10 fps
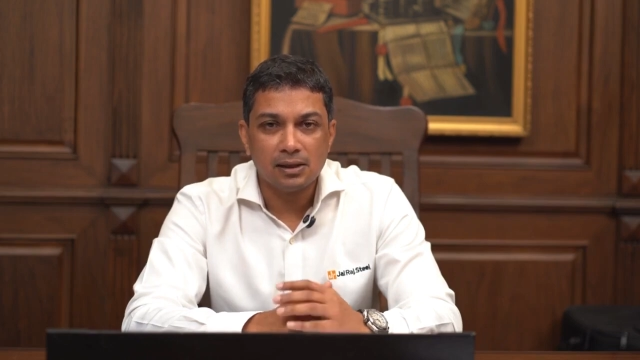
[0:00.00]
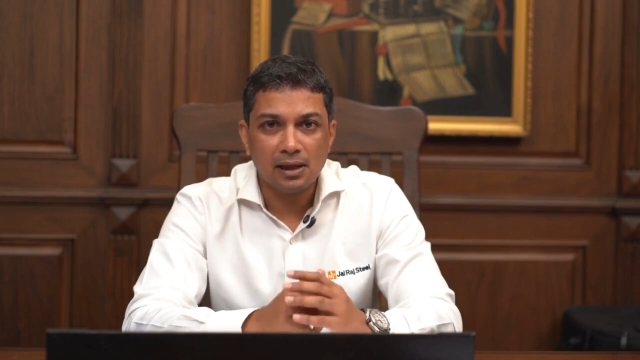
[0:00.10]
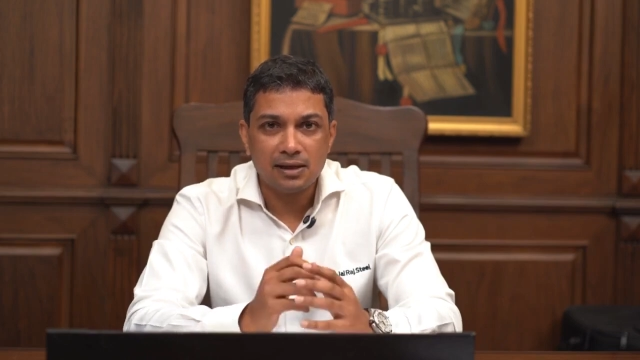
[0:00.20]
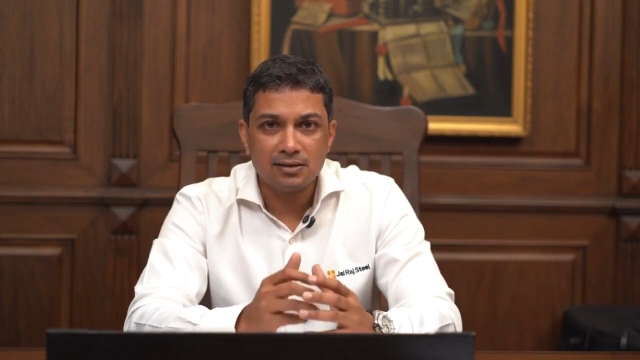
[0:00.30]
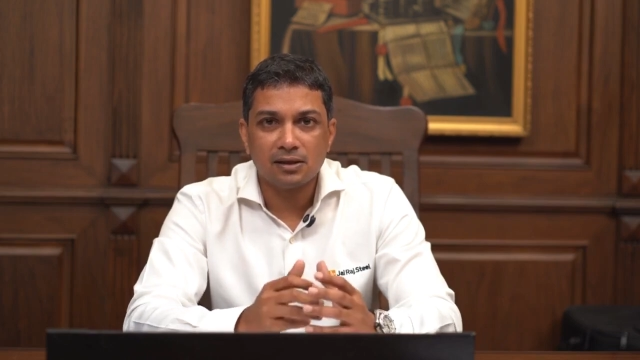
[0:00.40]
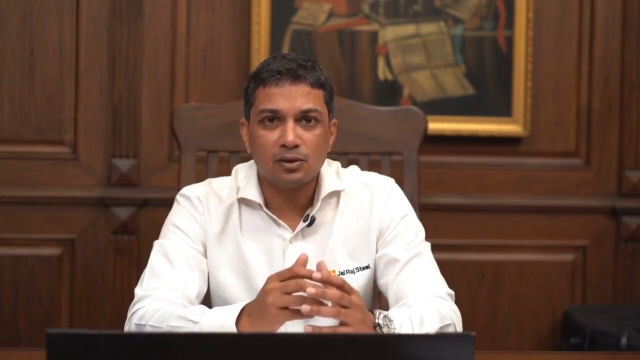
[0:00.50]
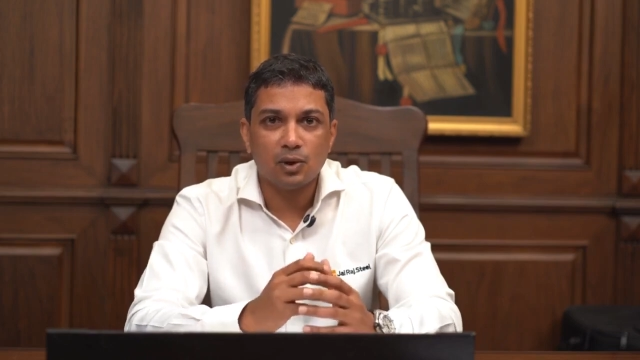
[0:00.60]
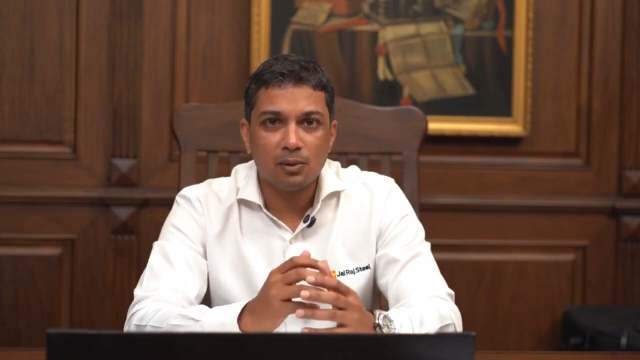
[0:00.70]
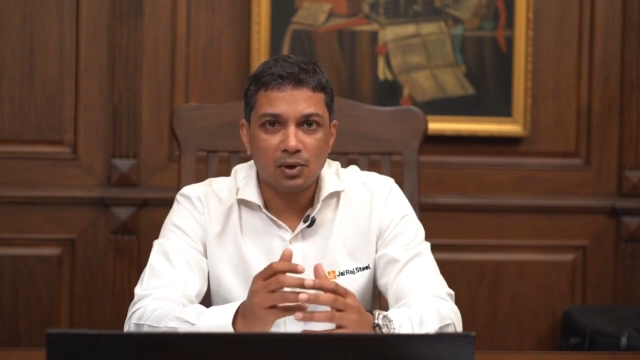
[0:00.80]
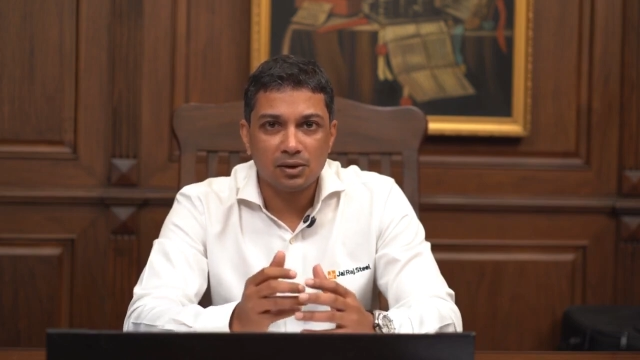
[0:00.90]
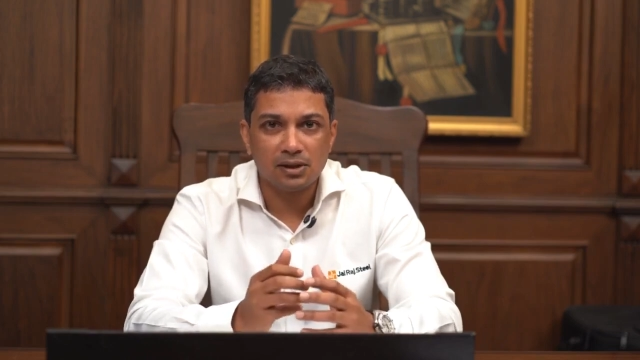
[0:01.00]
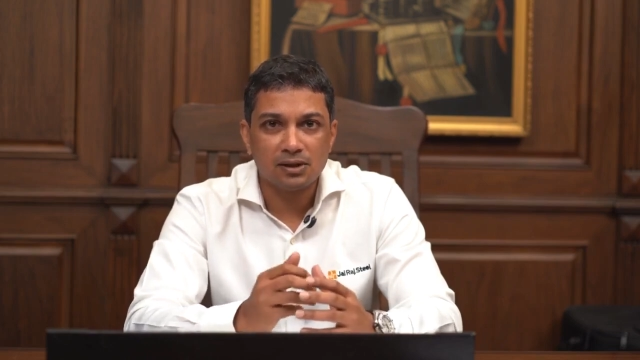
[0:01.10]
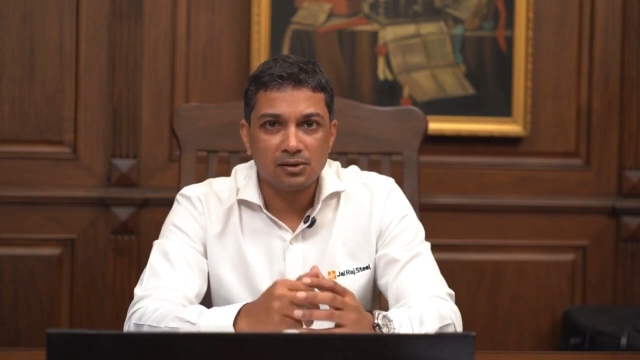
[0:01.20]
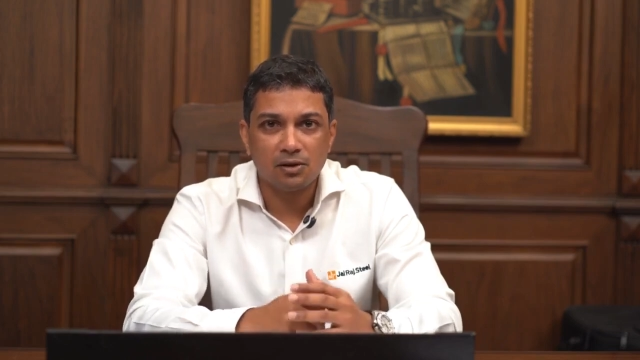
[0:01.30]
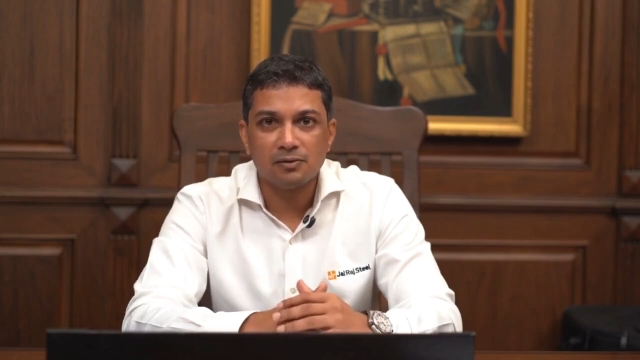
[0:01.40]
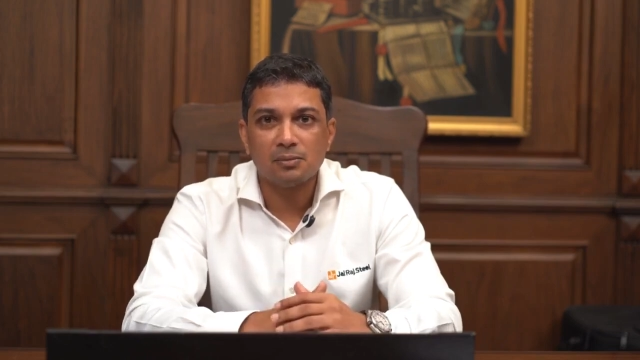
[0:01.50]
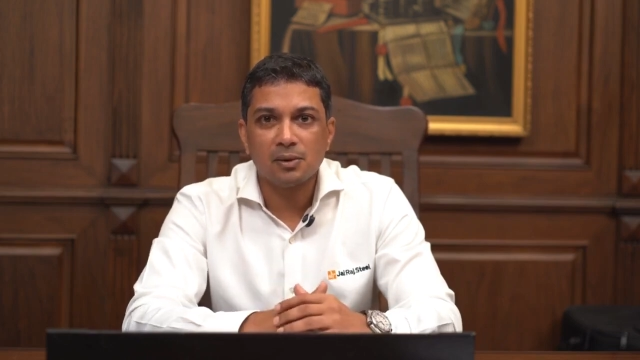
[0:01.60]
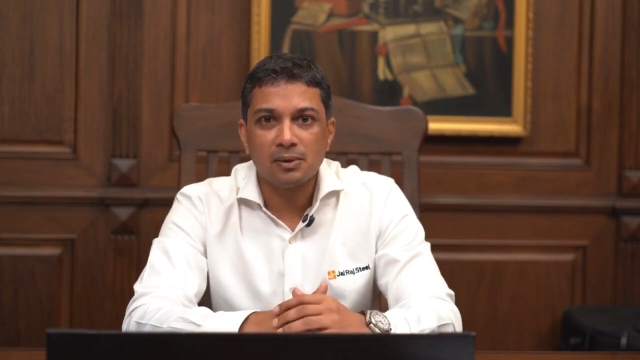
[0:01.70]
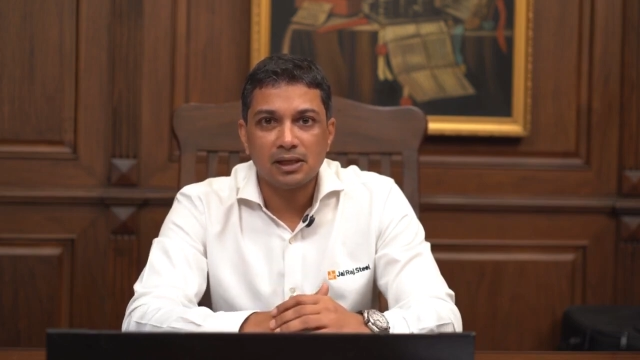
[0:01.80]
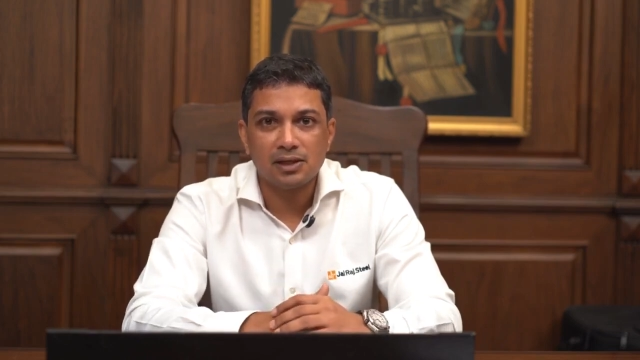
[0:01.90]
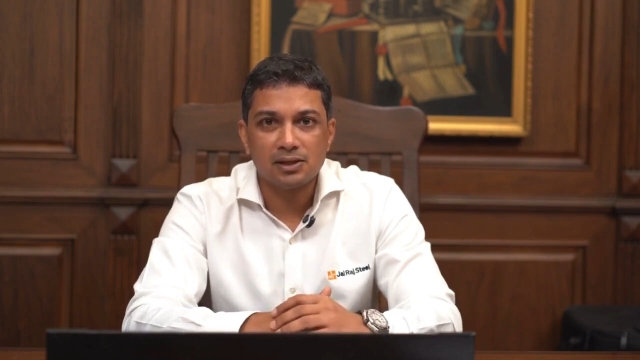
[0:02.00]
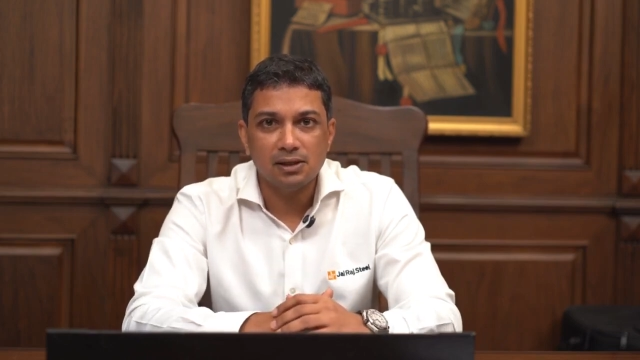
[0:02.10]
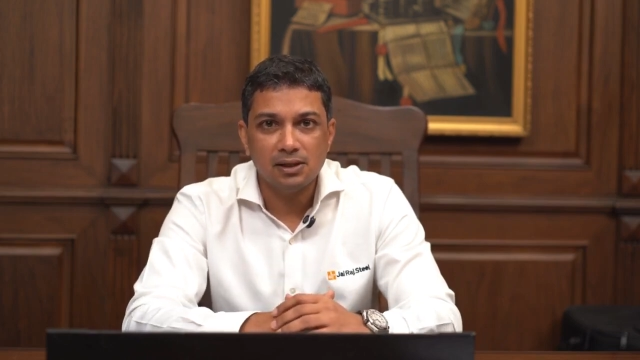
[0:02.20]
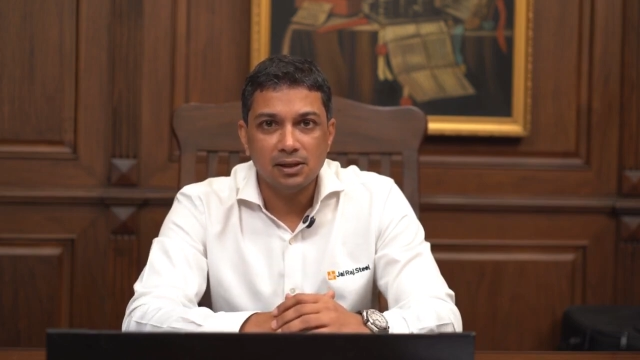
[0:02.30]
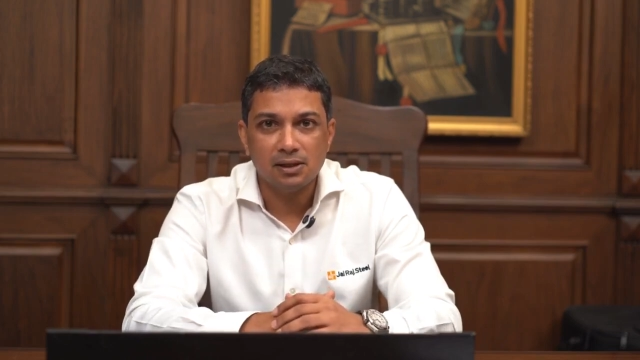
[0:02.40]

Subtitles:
asset to our process of implementation,